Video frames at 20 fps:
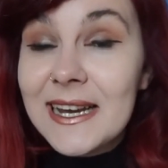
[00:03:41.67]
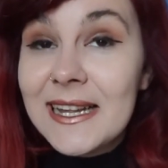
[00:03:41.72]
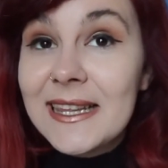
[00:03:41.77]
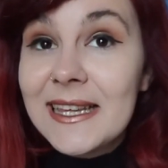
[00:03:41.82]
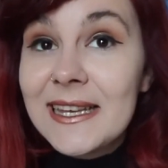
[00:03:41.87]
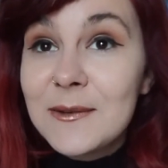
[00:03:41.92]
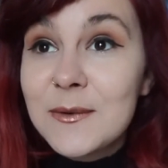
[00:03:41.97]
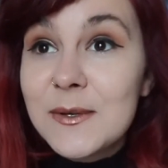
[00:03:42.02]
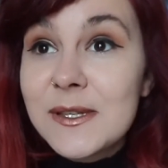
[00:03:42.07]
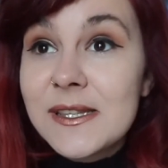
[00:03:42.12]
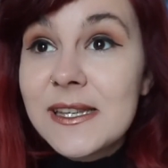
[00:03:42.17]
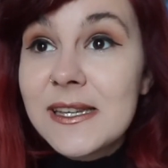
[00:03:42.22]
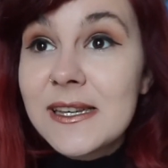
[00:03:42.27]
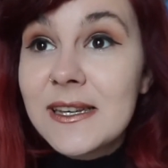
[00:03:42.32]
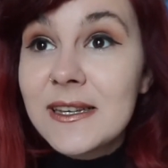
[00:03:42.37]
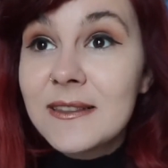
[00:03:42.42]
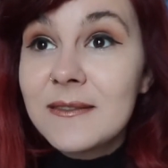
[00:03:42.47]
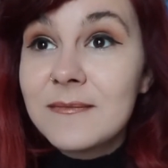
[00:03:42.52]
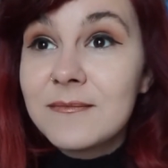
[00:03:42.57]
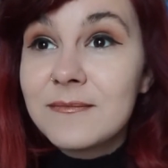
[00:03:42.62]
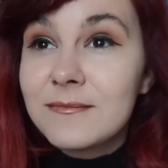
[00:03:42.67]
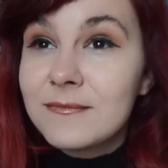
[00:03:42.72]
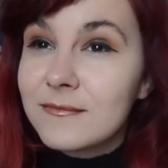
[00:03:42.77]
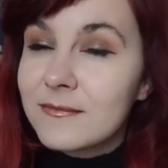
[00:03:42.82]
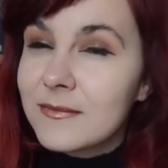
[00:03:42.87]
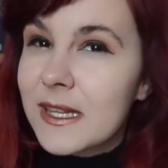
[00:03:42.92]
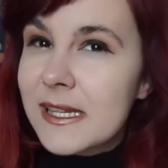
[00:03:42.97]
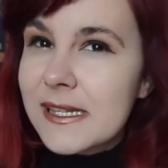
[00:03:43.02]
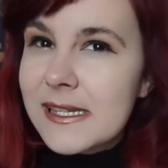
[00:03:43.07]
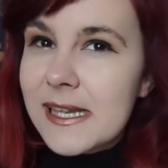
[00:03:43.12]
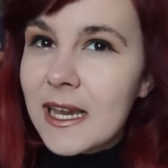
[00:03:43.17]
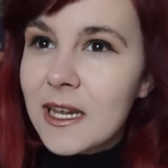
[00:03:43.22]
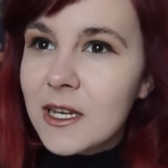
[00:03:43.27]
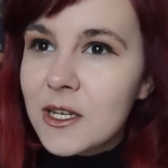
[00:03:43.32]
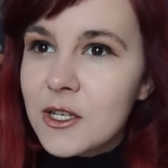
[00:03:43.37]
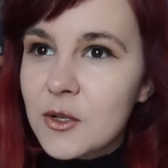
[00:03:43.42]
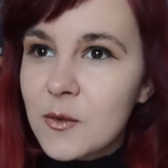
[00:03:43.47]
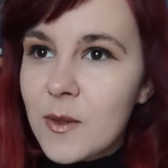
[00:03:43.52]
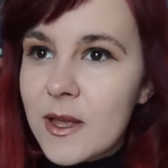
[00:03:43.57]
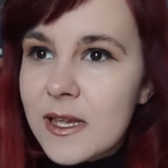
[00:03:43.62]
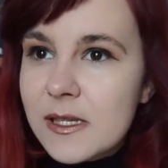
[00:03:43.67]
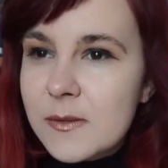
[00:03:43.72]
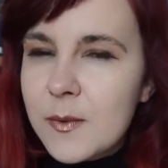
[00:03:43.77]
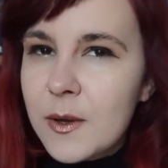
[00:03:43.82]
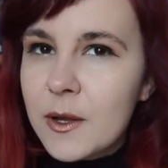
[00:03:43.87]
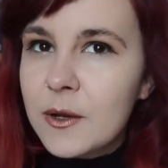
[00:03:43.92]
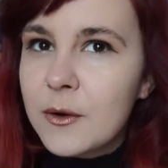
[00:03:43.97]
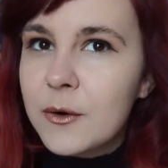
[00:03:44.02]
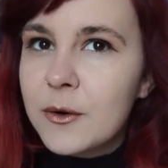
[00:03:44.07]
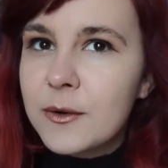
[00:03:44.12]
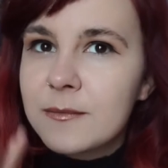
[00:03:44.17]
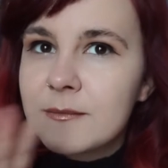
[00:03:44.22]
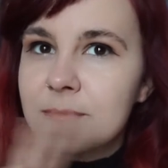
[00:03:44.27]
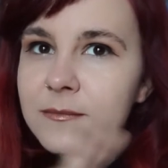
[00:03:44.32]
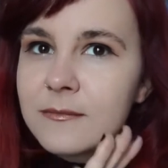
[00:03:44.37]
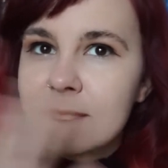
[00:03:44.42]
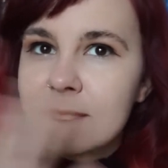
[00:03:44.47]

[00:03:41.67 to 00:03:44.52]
I think there was the second to last one or